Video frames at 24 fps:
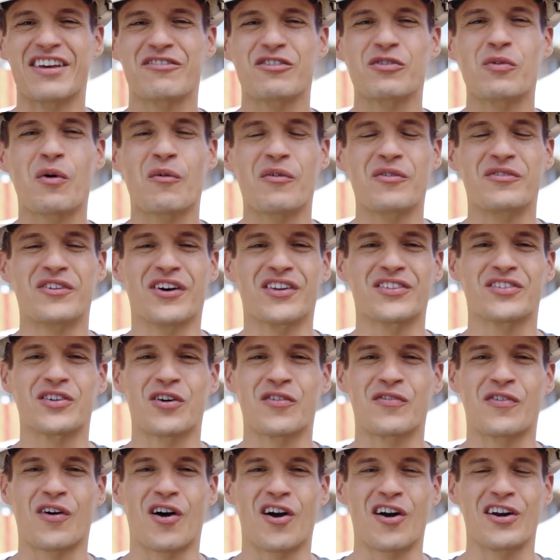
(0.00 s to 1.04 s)
given what we've done so
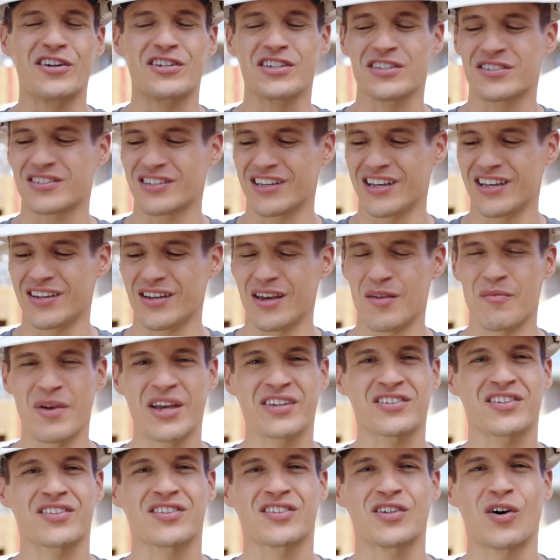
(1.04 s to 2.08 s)
far, it just it, it
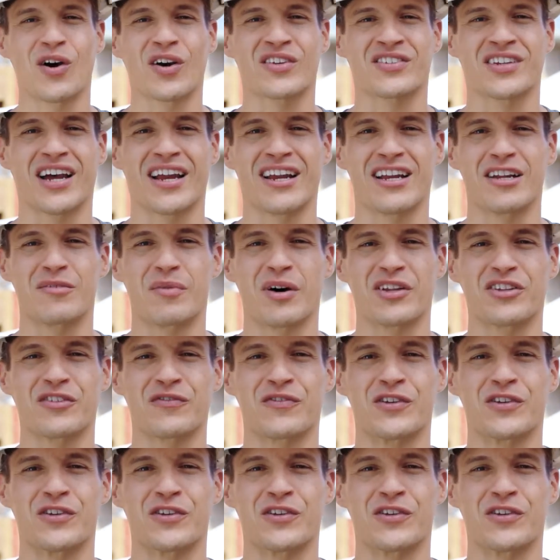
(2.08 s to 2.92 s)
makes us so excited about the